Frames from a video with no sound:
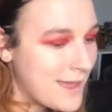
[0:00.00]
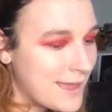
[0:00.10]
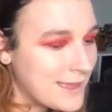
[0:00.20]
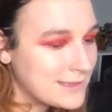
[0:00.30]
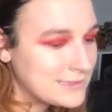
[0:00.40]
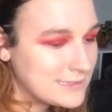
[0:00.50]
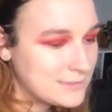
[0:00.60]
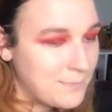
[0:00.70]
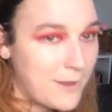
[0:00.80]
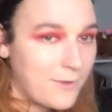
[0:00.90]
my
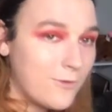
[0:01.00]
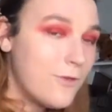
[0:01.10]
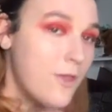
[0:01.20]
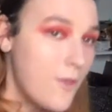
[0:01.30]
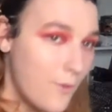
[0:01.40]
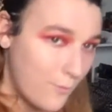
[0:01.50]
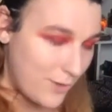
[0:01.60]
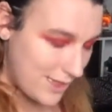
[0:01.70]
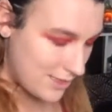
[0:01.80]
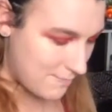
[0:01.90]
sparkle.
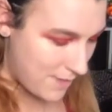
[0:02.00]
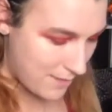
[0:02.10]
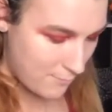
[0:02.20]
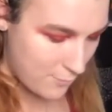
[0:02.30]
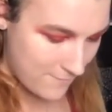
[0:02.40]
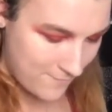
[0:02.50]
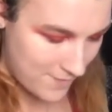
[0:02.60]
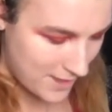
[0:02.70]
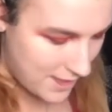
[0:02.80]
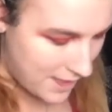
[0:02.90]
With my
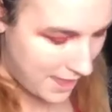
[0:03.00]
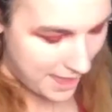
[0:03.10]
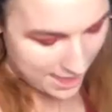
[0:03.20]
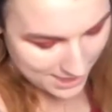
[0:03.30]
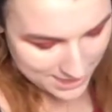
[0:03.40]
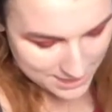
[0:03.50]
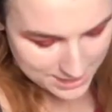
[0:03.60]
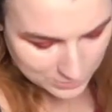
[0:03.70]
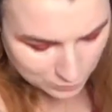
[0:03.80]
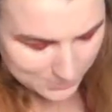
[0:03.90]
Morphe
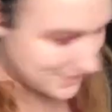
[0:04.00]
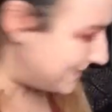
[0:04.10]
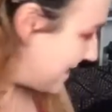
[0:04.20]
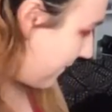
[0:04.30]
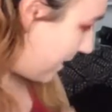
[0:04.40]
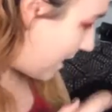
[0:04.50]
E27,